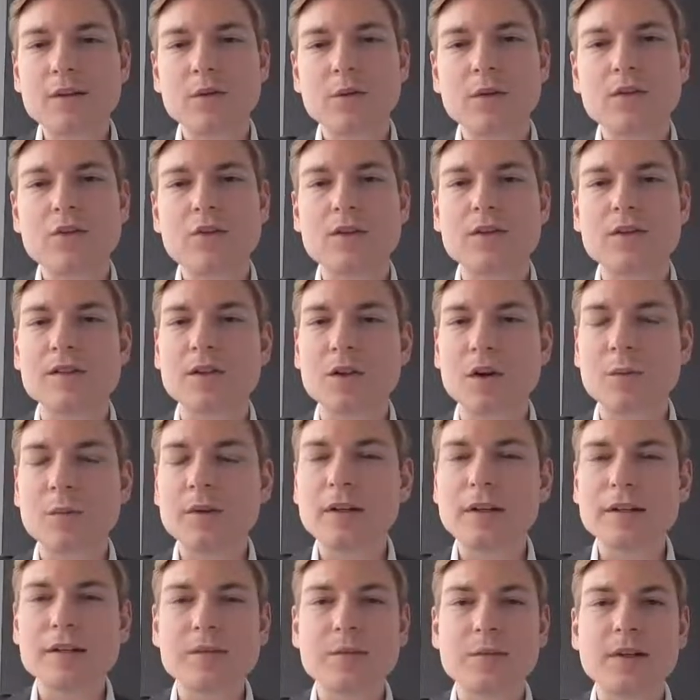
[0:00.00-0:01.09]
which is
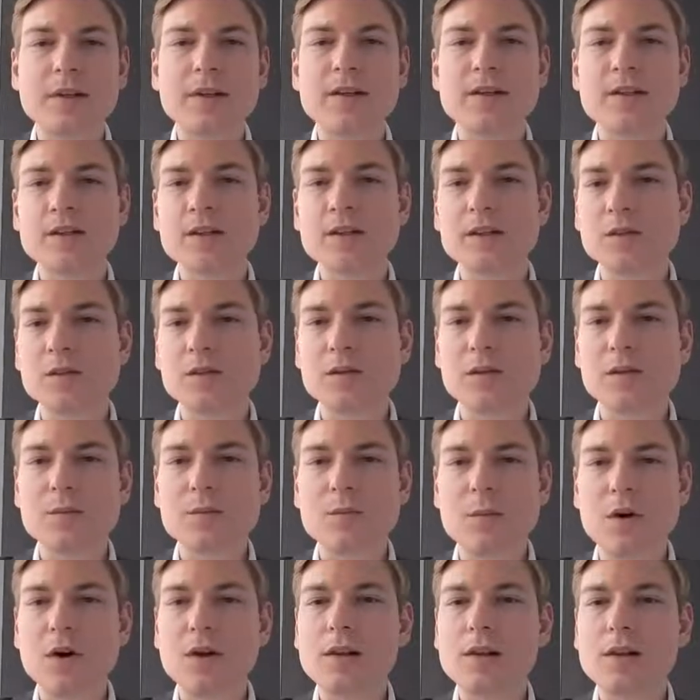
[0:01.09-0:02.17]
commonly split into
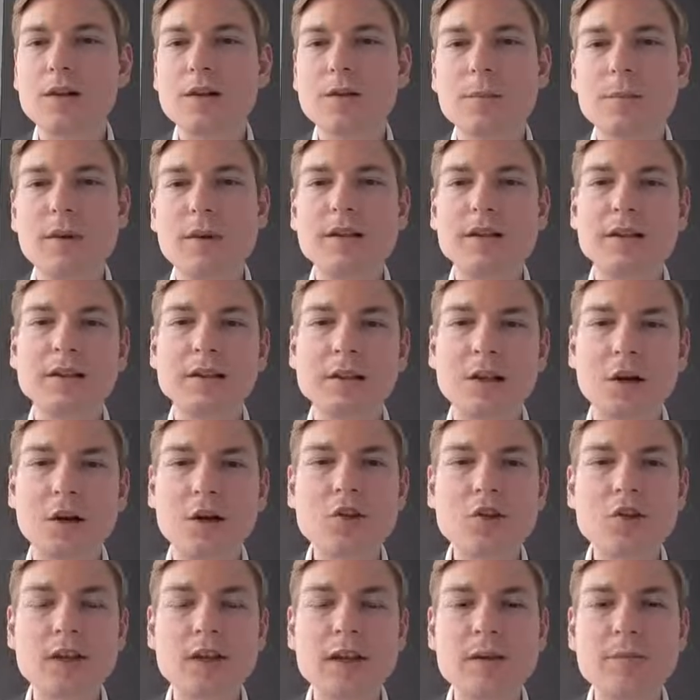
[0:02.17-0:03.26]
small, mid, and
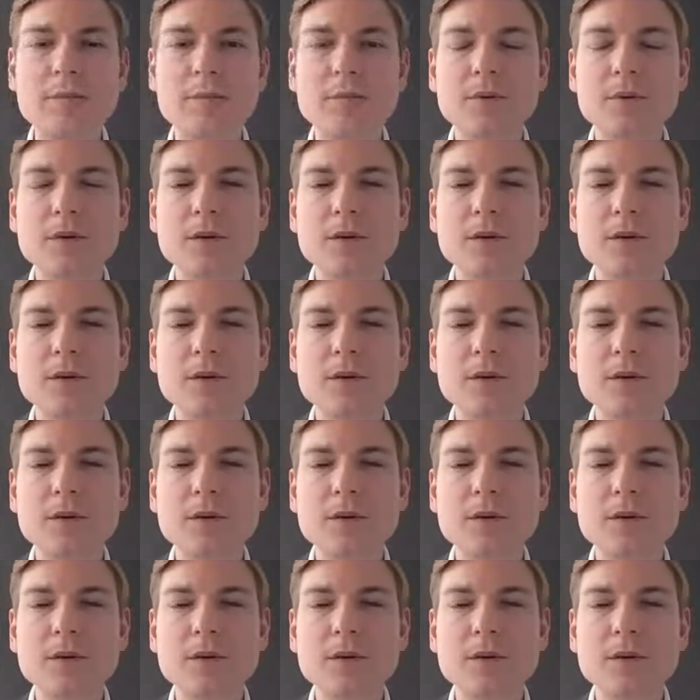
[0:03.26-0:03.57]
large cap,